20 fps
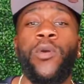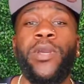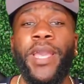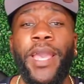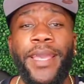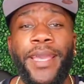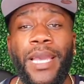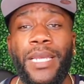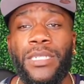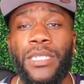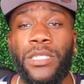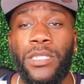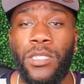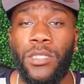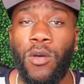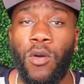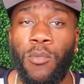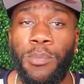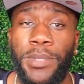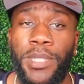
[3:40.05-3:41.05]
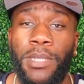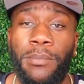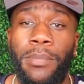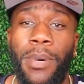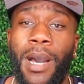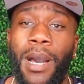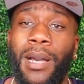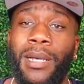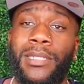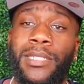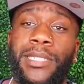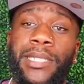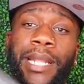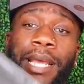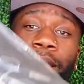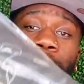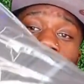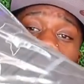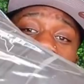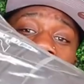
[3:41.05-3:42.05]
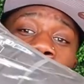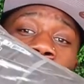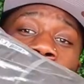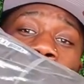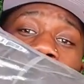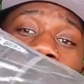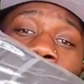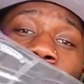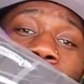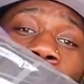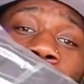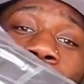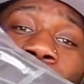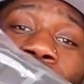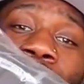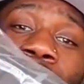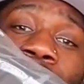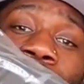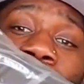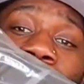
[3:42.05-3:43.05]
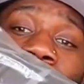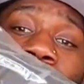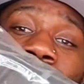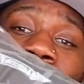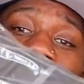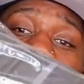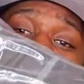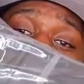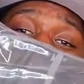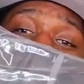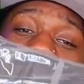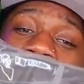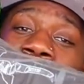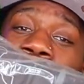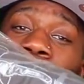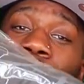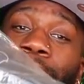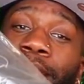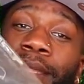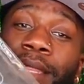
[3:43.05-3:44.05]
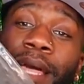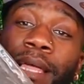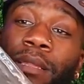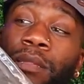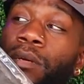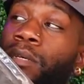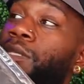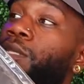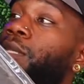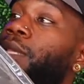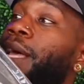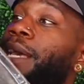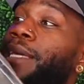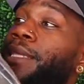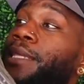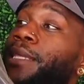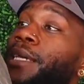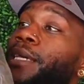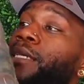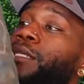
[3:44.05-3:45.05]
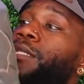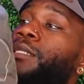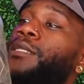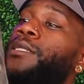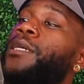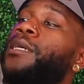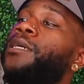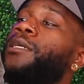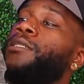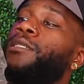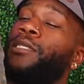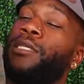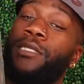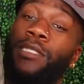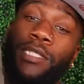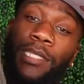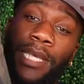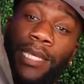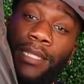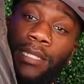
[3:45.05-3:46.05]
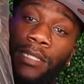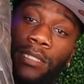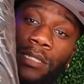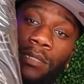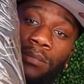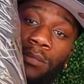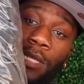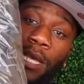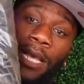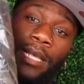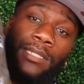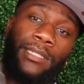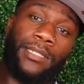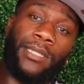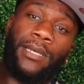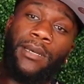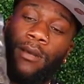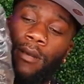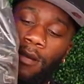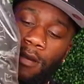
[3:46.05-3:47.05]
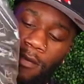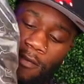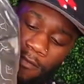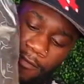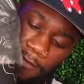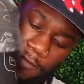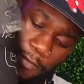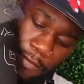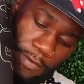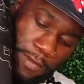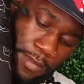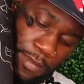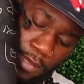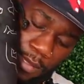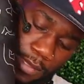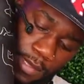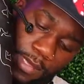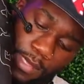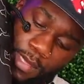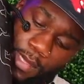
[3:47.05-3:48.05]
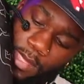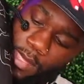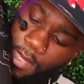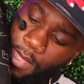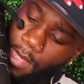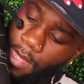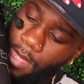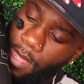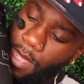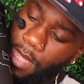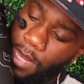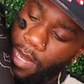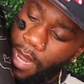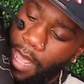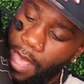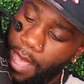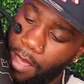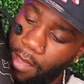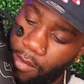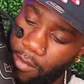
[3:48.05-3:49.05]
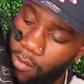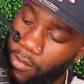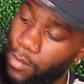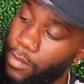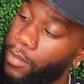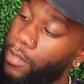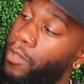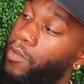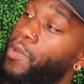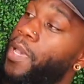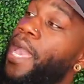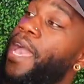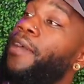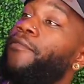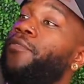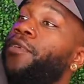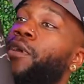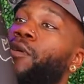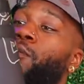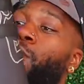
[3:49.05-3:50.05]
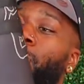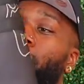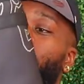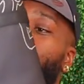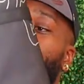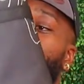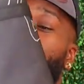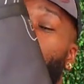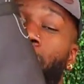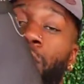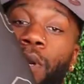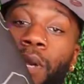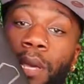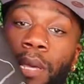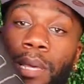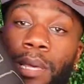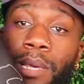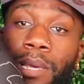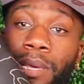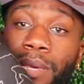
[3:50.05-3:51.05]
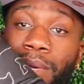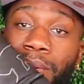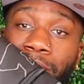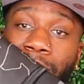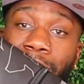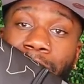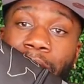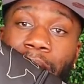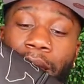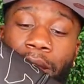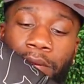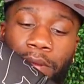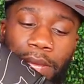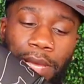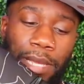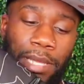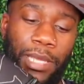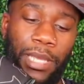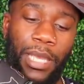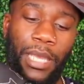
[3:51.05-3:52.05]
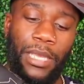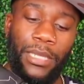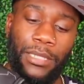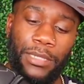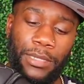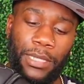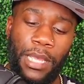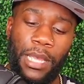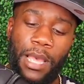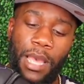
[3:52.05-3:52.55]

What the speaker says: Okay, I just opened the box, and everything came in a giant bag that looks like this. So you take this plastic off, and now you have your wYse carrying case.